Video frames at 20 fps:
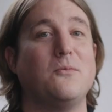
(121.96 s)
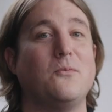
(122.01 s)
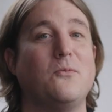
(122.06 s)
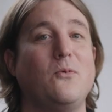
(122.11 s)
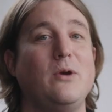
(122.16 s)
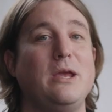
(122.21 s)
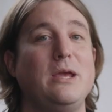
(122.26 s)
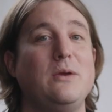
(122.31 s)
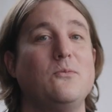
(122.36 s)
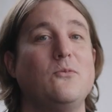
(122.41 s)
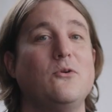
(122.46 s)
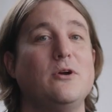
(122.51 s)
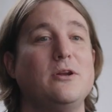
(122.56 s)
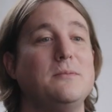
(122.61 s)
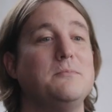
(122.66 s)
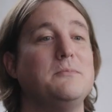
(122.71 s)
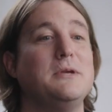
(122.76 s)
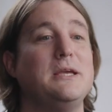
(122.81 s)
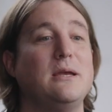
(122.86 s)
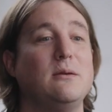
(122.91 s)
We
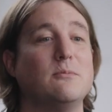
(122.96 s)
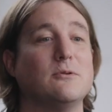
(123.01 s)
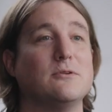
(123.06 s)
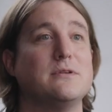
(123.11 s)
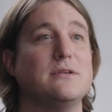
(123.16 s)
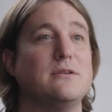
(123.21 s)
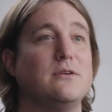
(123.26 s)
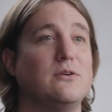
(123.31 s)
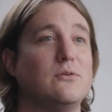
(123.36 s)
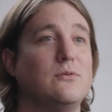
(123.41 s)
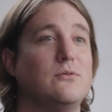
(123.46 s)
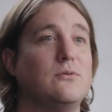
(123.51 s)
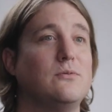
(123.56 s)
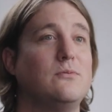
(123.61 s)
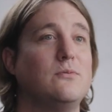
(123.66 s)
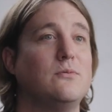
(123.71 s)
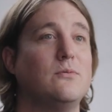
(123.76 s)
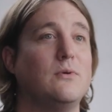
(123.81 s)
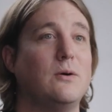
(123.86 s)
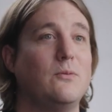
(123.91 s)
wouldn't be able to
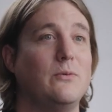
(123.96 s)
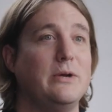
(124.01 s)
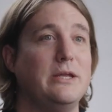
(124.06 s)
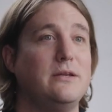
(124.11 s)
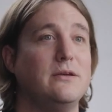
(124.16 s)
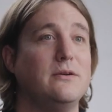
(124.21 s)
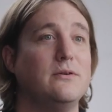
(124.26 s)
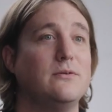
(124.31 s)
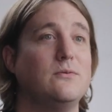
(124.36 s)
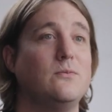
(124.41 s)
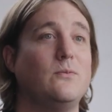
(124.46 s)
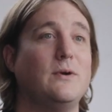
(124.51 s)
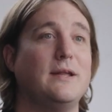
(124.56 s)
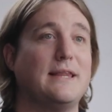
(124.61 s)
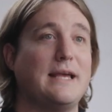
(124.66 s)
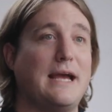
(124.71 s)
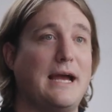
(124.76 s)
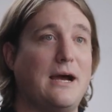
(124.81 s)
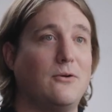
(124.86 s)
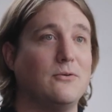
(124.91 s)
do what we do
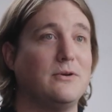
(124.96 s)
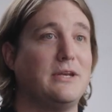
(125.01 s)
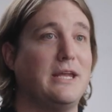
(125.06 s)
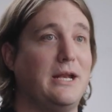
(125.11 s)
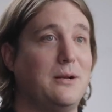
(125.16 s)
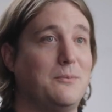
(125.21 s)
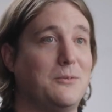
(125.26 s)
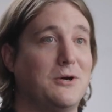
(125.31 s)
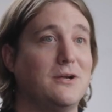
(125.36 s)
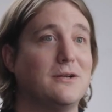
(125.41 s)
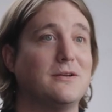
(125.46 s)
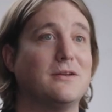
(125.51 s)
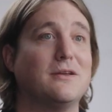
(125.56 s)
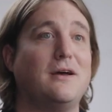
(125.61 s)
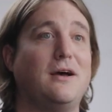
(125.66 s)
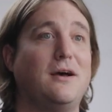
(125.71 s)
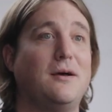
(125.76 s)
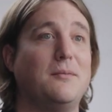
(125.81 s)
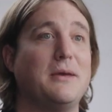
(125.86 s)
without Data Mart.